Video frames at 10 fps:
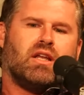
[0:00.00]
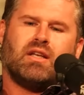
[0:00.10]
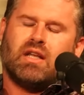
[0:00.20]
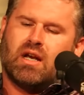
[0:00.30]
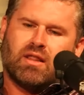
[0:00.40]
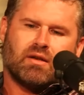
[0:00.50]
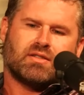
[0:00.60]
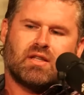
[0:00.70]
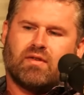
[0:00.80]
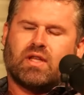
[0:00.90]
None of the
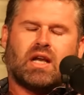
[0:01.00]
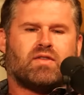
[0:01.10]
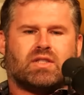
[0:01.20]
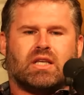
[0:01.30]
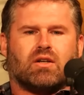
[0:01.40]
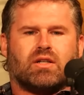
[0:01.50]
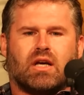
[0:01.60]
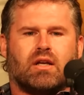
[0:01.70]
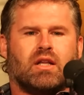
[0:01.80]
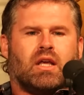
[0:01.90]
stuff that I've seen or
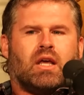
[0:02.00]
done